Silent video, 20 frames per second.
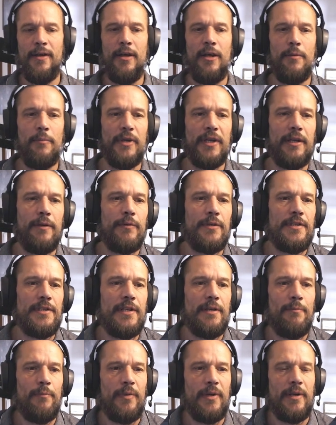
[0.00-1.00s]
But it was
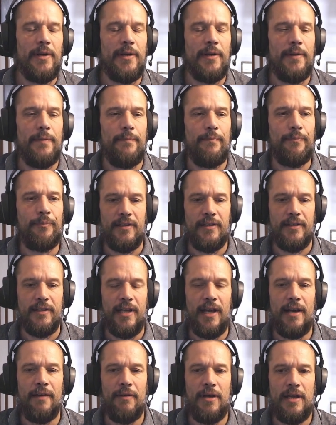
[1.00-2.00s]
simply,
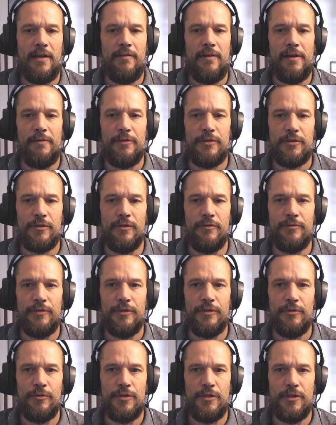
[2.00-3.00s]
yeah, I was
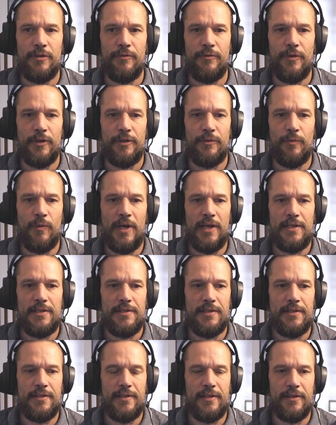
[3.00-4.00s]
confused about why is
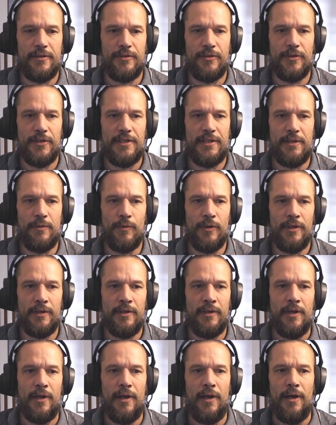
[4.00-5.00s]
it joined in one.
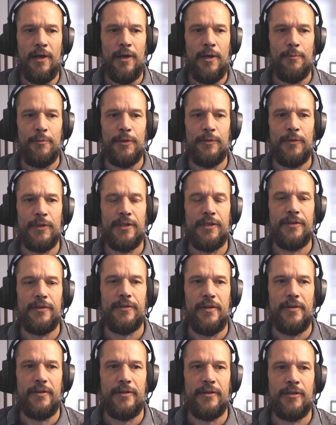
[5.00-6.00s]
But what
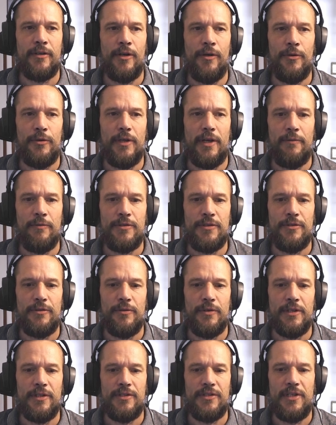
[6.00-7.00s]
the code I was
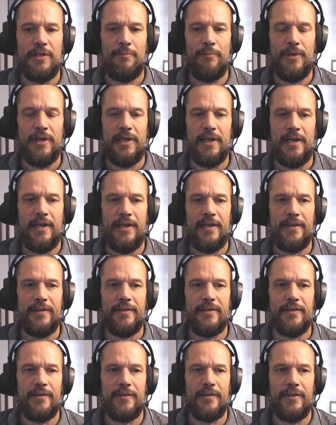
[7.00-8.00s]
doing simply had
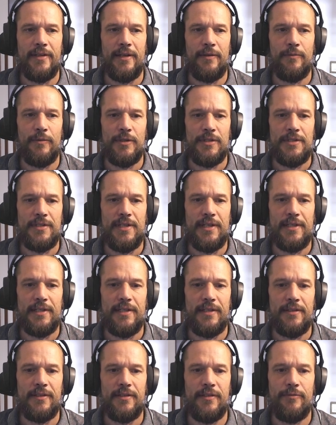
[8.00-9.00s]
that was that
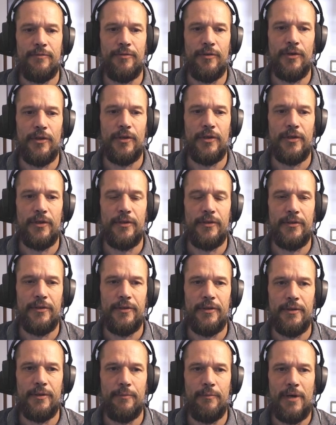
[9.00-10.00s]
it for
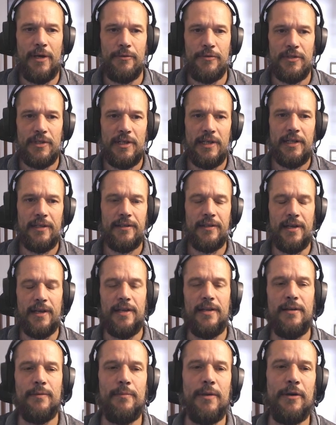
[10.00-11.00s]
the mouse clicked
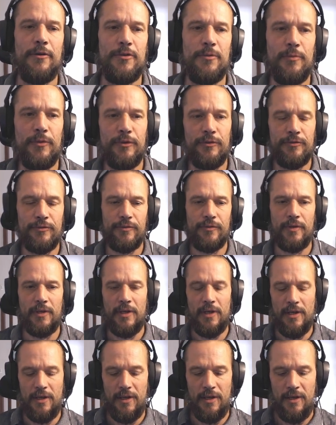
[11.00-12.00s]
and the mouse moved
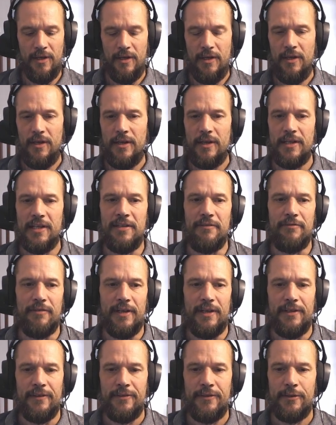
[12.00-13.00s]

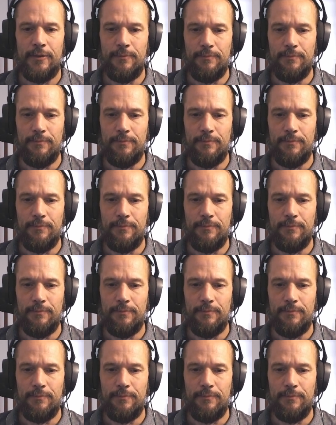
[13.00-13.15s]
event,